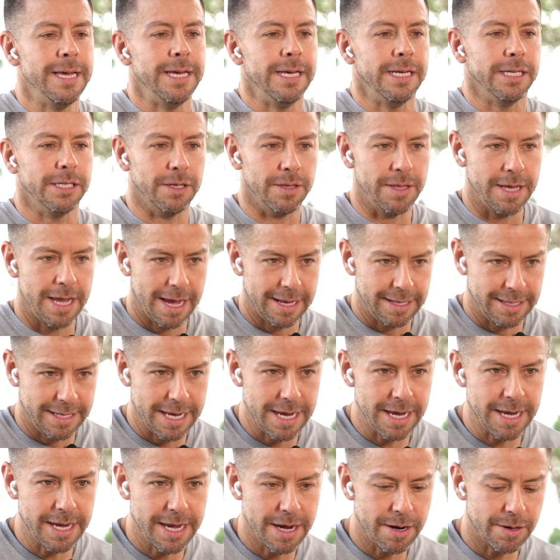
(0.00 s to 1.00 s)
So the
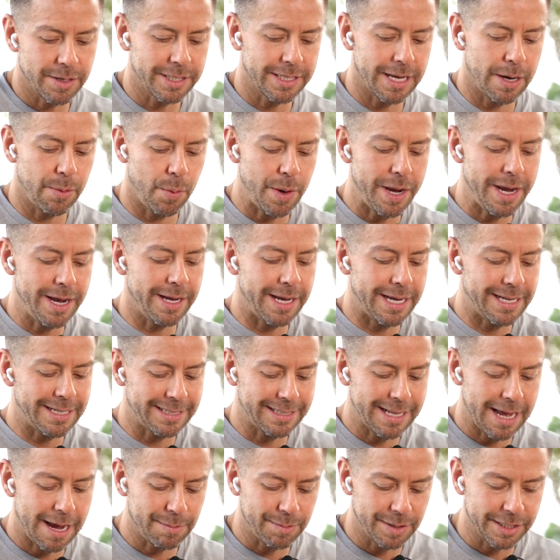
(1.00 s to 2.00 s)
idea here is that we
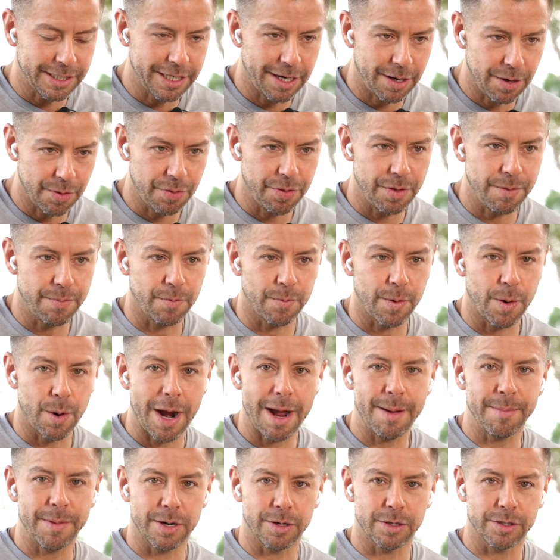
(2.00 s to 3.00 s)
establish healthy
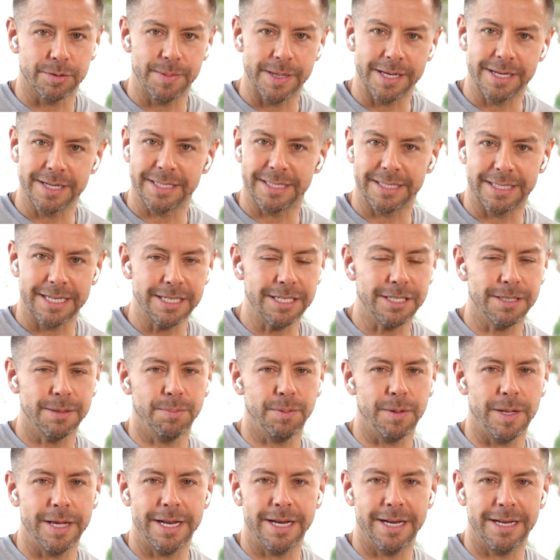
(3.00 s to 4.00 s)
parameters, because
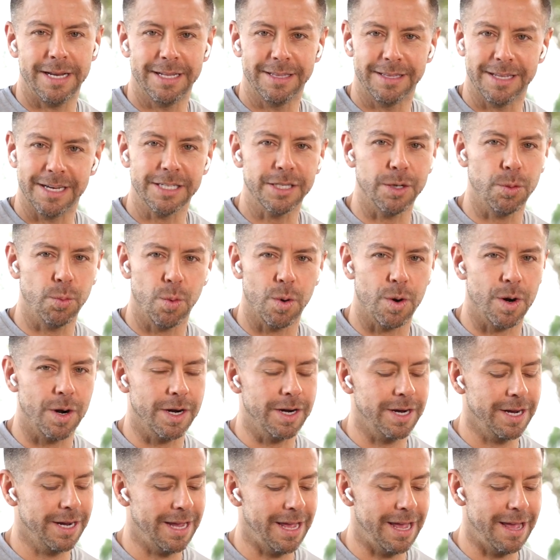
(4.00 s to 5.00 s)
discipline doesn't
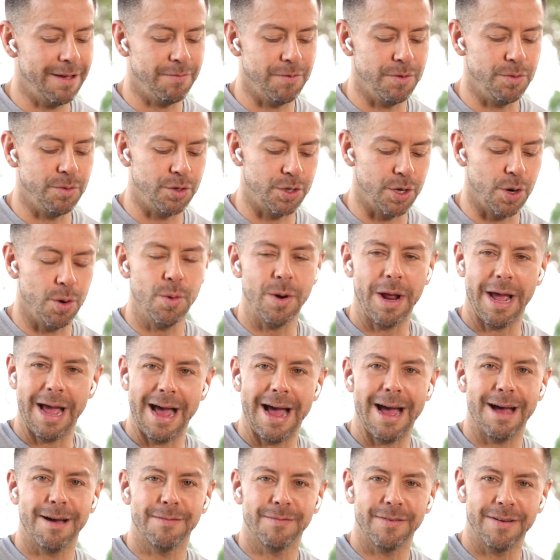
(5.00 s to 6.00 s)
work if you don't
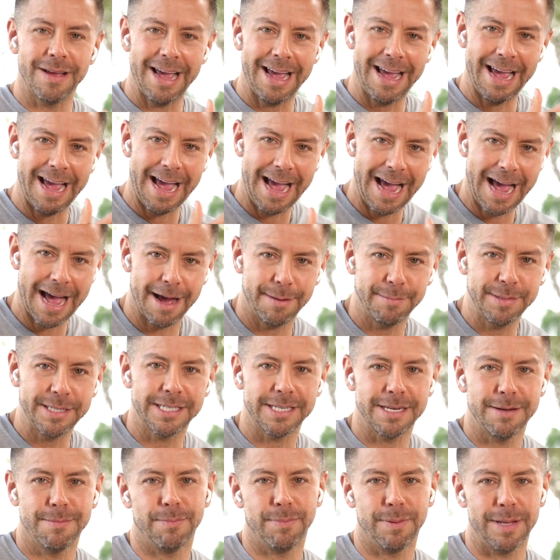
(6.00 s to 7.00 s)
have
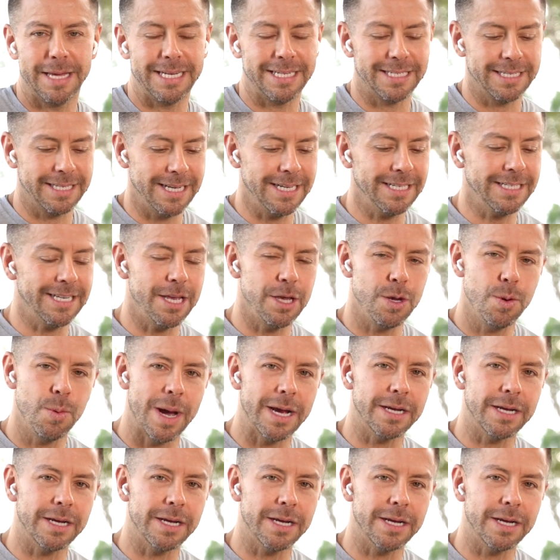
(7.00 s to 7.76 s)
habits in place, things that you